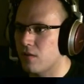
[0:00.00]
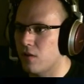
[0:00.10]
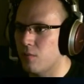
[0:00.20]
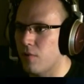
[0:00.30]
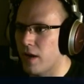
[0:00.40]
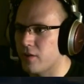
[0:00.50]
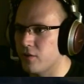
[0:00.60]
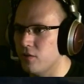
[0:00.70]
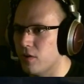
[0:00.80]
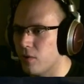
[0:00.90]
Oh, I
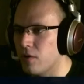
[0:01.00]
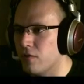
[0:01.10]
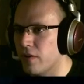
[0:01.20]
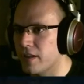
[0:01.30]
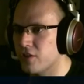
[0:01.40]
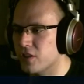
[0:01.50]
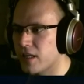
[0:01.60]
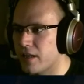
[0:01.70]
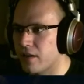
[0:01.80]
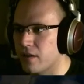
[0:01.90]
do. I wonder if I could just
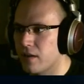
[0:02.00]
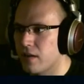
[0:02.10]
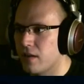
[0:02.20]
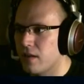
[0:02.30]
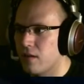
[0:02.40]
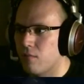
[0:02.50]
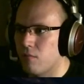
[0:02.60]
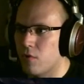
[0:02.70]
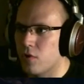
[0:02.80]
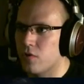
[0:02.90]
kind of
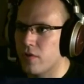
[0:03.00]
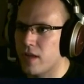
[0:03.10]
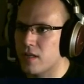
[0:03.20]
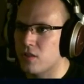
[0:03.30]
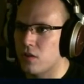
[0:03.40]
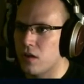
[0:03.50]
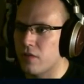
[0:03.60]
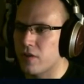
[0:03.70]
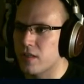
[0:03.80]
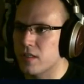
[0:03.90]
murder that dog
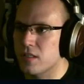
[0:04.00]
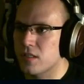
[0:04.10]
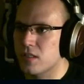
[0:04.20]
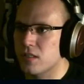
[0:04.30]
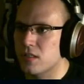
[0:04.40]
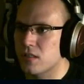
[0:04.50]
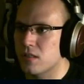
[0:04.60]
of his.